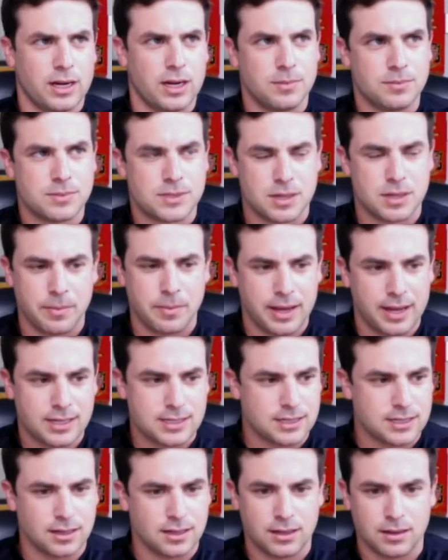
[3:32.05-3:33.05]
it comes to
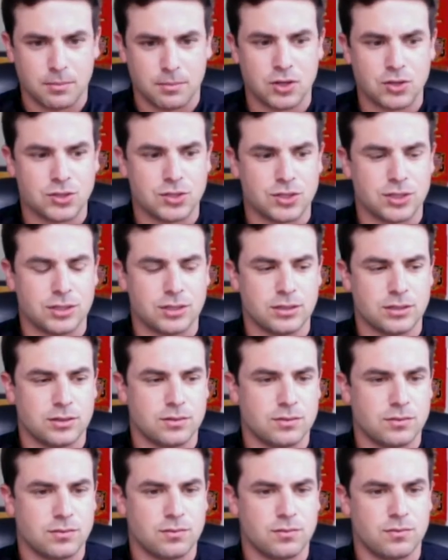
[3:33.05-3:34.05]
managing the
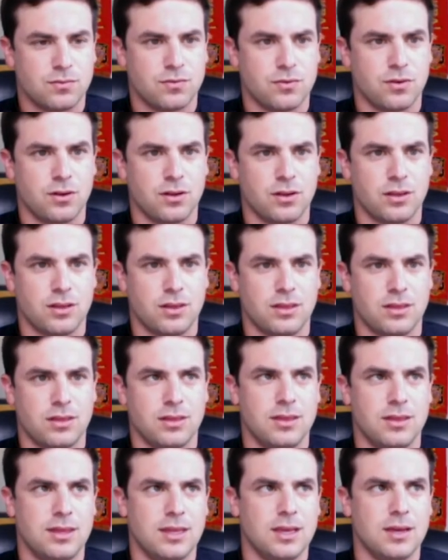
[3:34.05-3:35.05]
emotions for
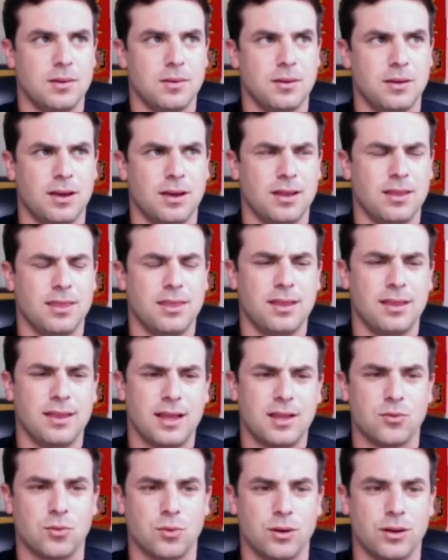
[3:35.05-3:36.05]
them, I think
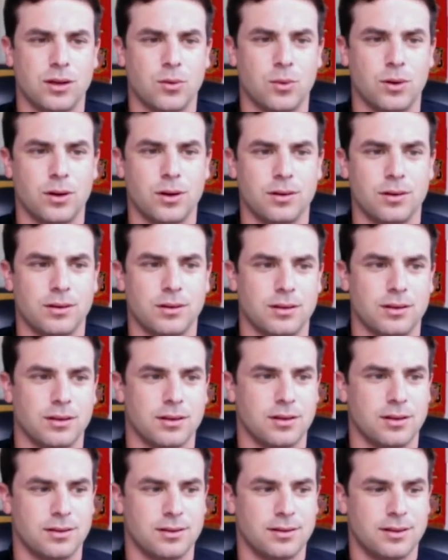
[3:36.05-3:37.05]
that's really where
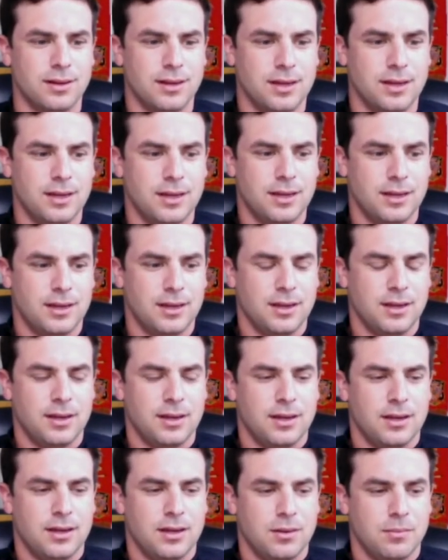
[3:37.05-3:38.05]
the
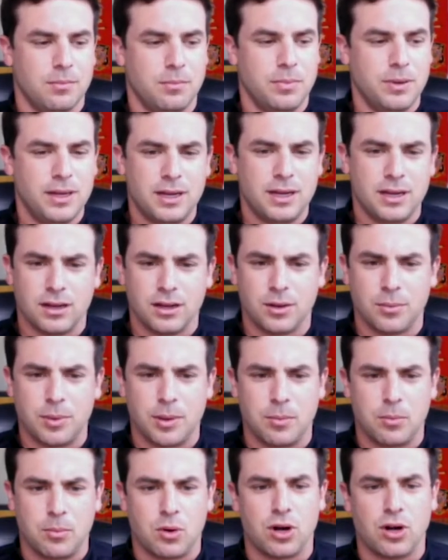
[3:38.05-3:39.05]
being a little
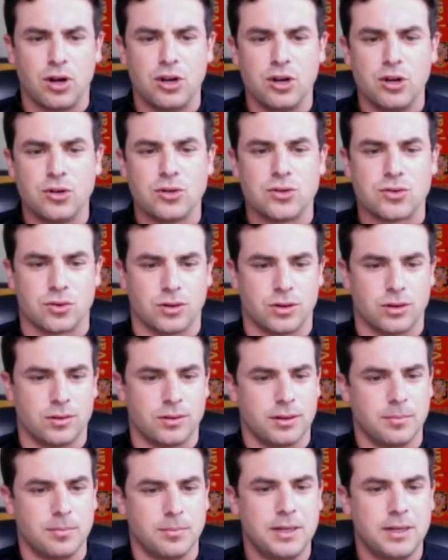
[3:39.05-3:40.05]
bit more neutral
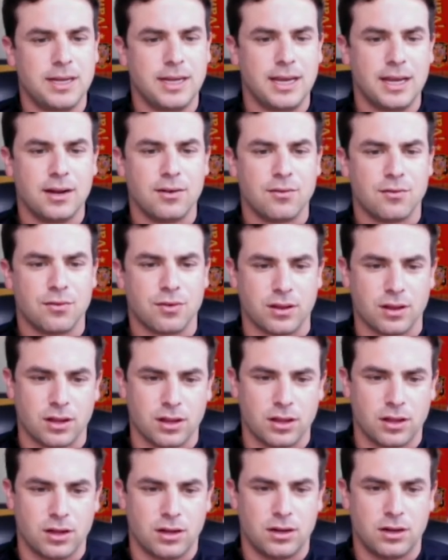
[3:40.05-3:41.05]
and being in it for the
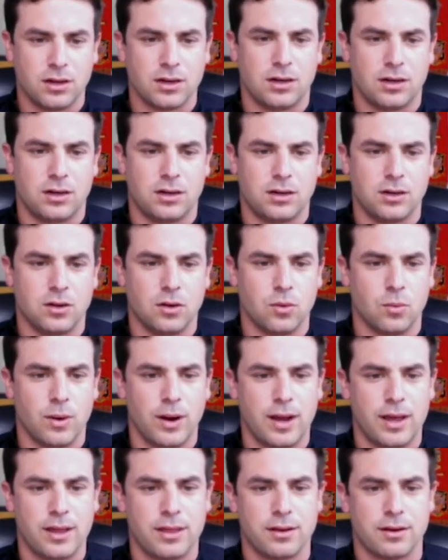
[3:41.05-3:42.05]
long haul,
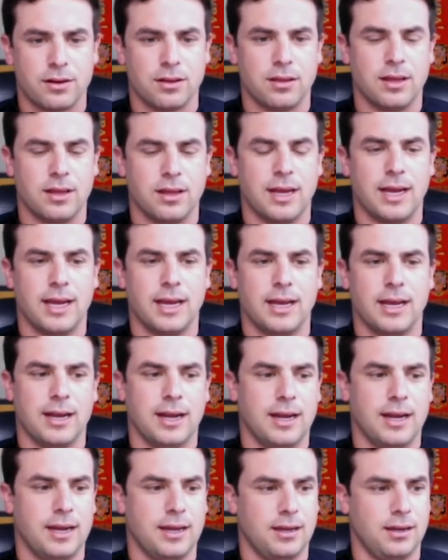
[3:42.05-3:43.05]
rather than,
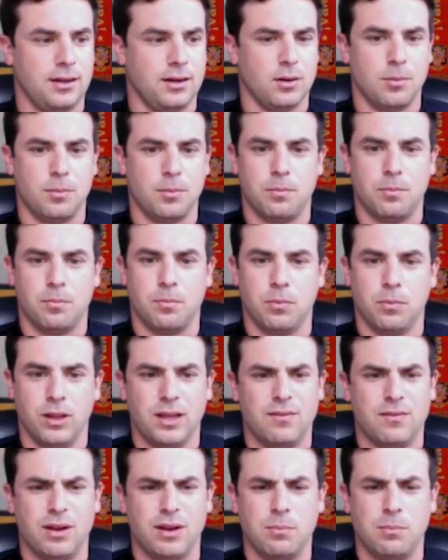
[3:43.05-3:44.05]
hey,
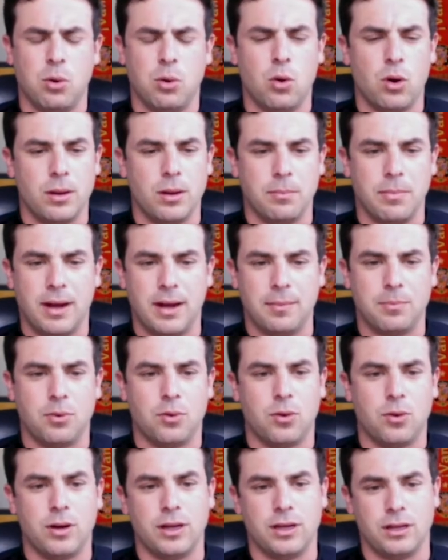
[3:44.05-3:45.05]
living point by
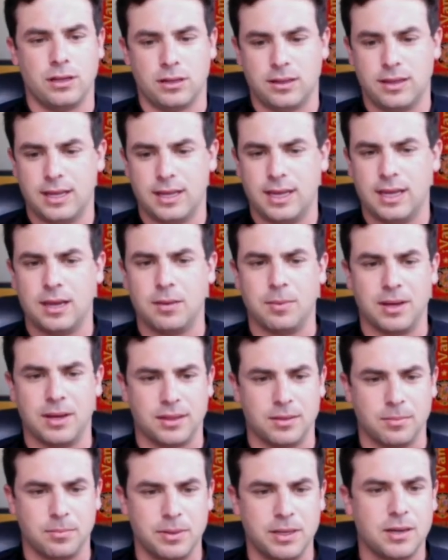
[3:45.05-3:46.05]
point, thinking
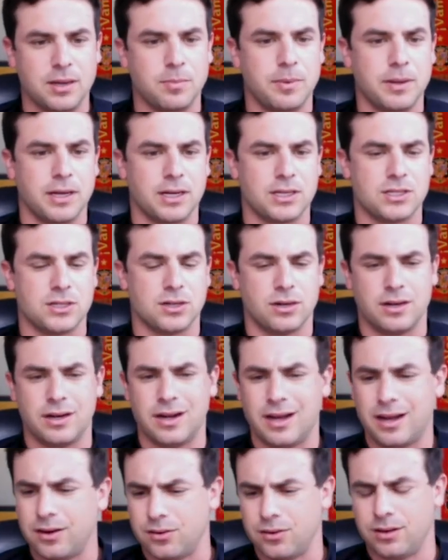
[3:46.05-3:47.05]
about the big picture, and
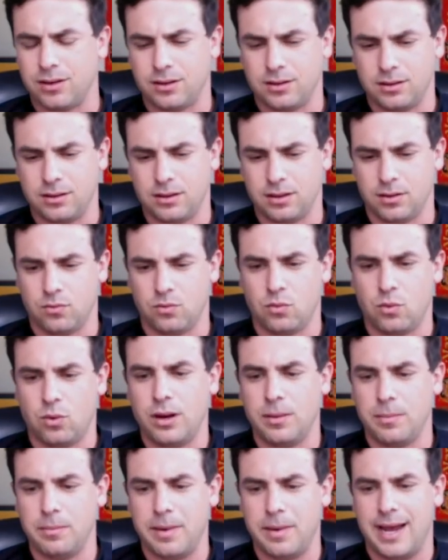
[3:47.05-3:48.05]
not only of
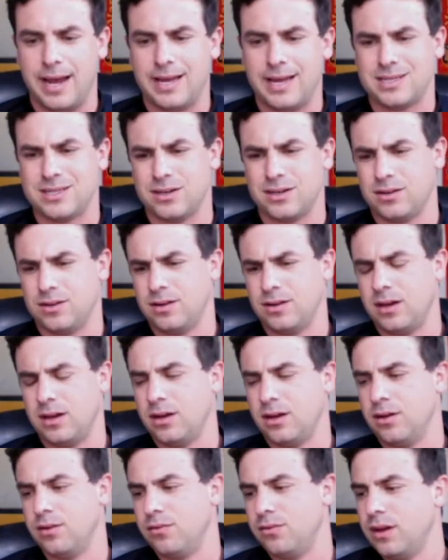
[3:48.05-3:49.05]
one match,
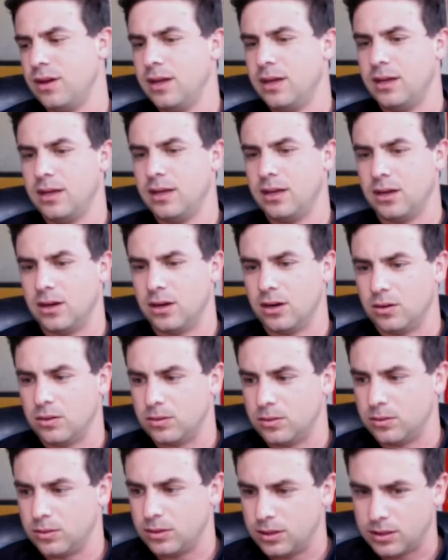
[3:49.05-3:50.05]
of,
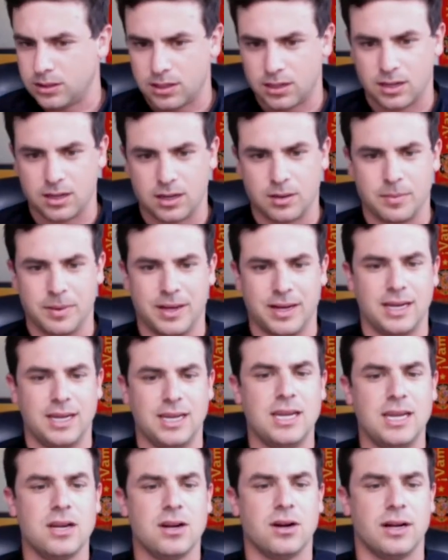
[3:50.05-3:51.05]
you're talking about a
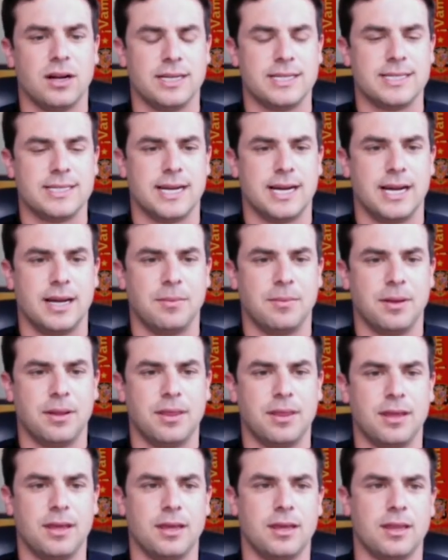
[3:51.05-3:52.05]
year at a time. I
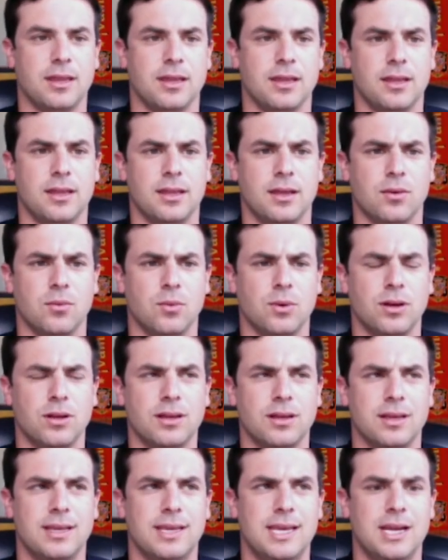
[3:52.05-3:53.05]
think that
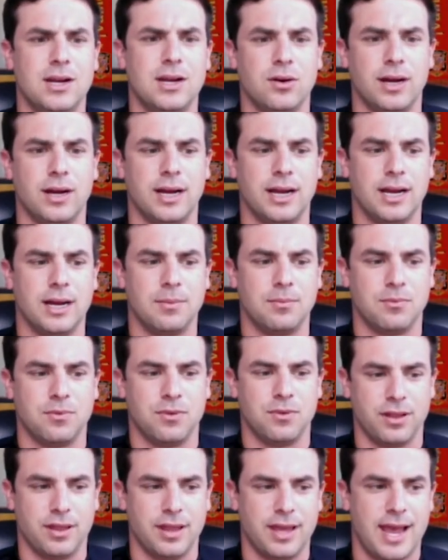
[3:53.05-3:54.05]
really gearing up
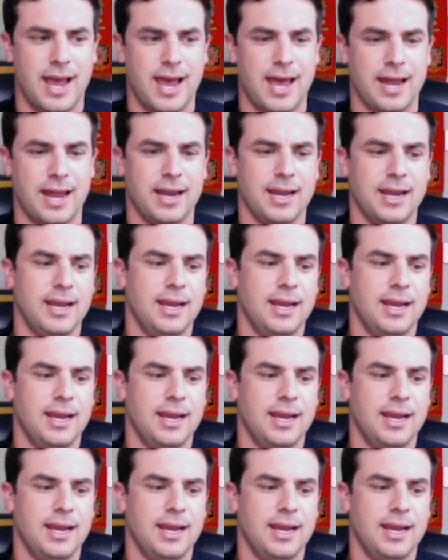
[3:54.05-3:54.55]
for that